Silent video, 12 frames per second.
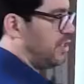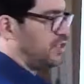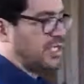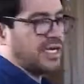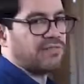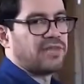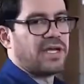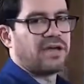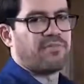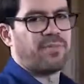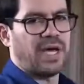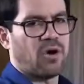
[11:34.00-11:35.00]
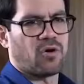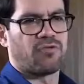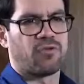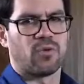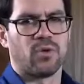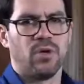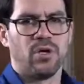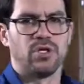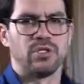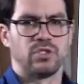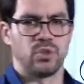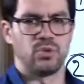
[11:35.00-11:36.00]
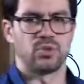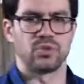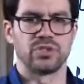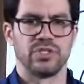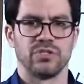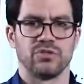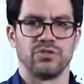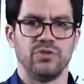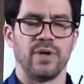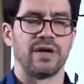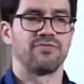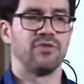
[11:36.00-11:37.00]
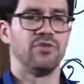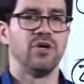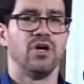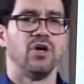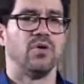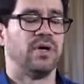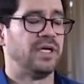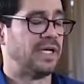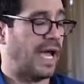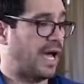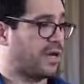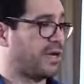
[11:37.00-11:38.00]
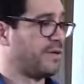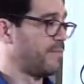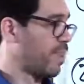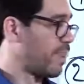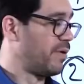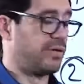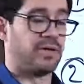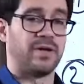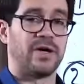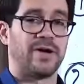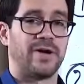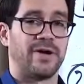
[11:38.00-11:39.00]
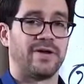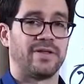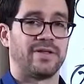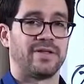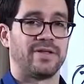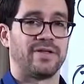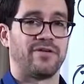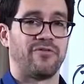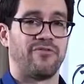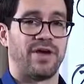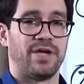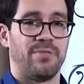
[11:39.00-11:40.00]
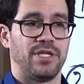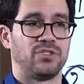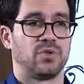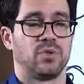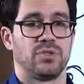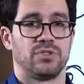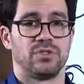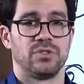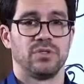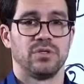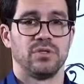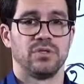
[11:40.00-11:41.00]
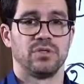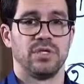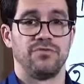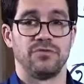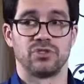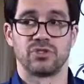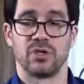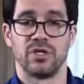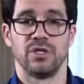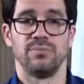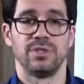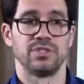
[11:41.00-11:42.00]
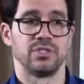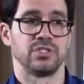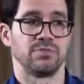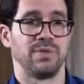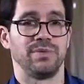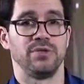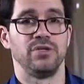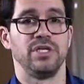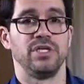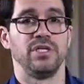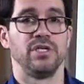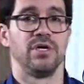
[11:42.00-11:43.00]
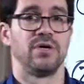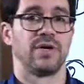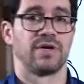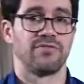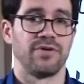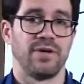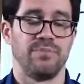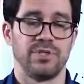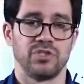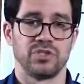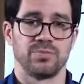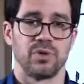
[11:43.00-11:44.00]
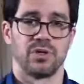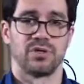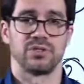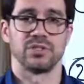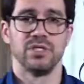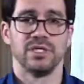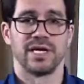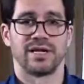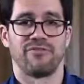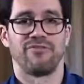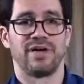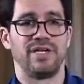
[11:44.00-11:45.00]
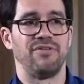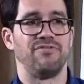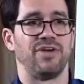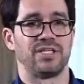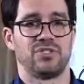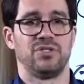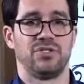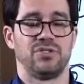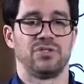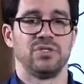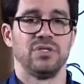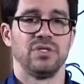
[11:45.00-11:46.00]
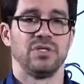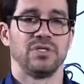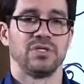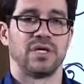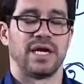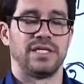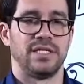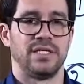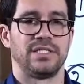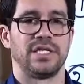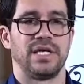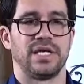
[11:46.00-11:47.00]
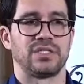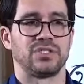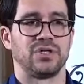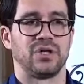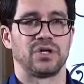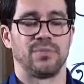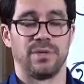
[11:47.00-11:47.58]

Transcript: is you have to have powerful social skills. You have to know how to find mentors. If you're starting a business, maybe you need to know how to find business partners, how to find investors. I did a TEDx talk